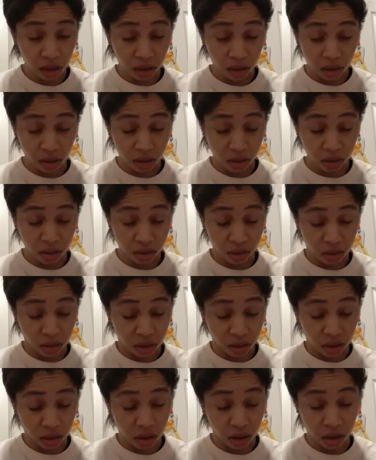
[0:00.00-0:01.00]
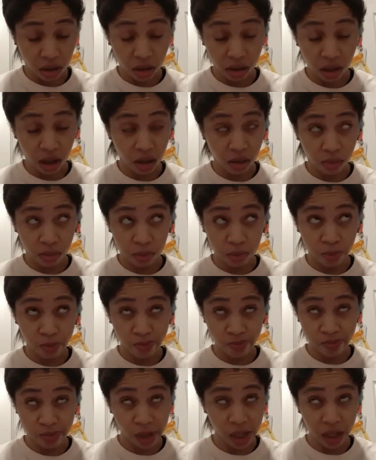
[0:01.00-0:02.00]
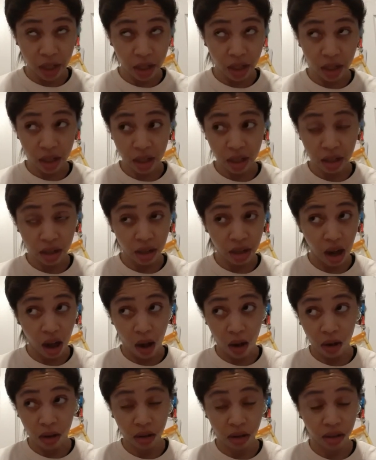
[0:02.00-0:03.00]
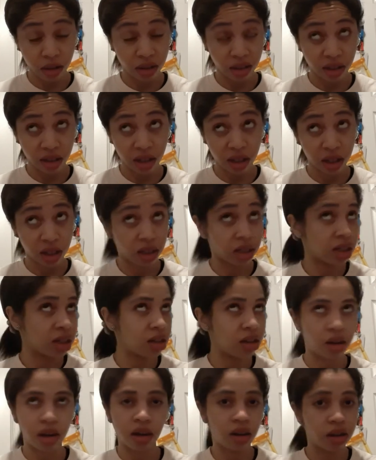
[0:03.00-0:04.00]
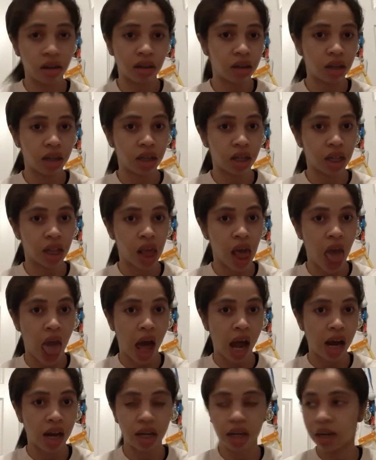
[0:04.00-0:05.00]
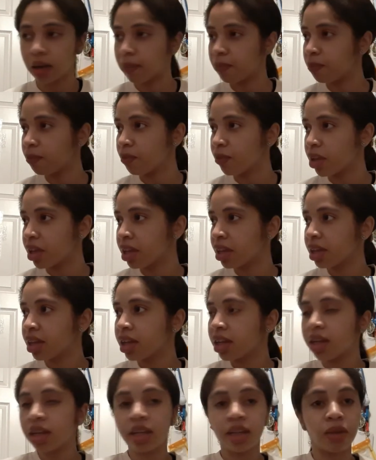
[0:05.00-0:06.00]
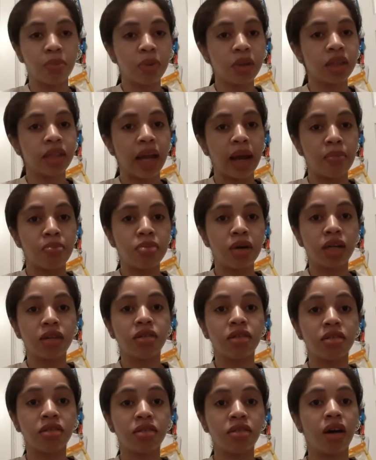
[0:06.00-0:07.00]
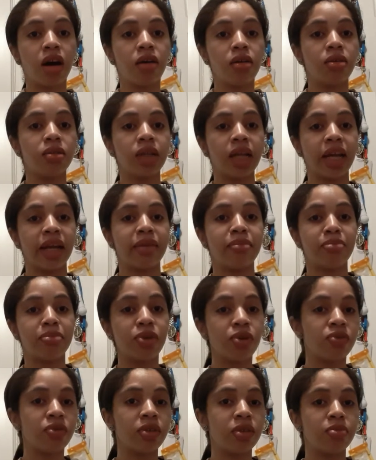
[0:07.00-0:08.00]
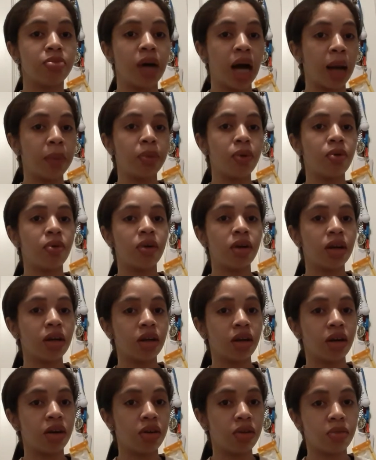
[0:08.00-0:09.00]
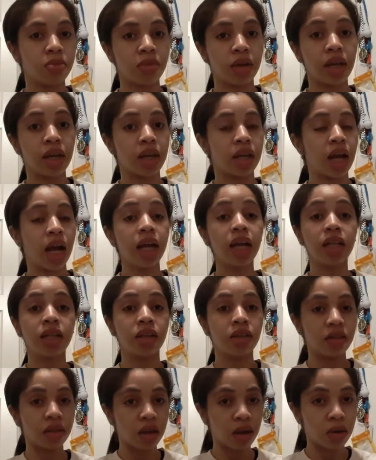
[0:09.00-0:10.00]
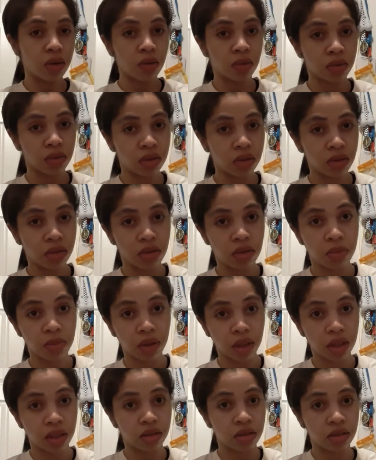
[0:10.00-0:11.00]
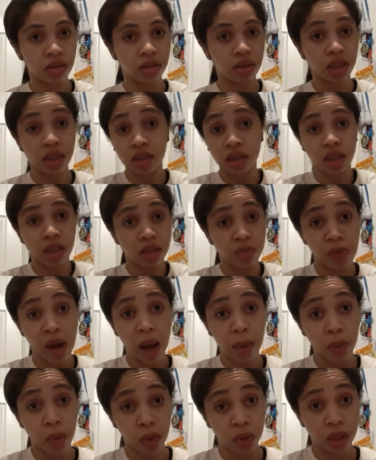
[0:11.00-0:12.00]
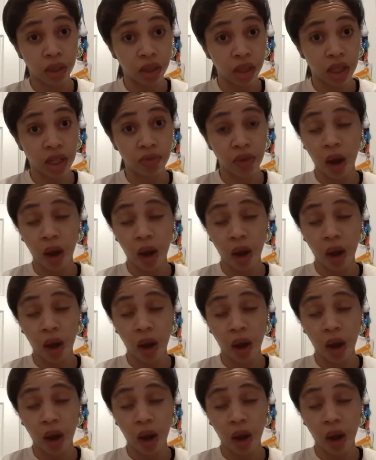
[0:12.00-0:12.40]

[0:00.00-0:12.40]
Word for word: Oh God, that butter. Oh, oh yeah. You put that butter and salt on that movie popcorn. Oh man, I can just go to a place just to get the popcorn and leave.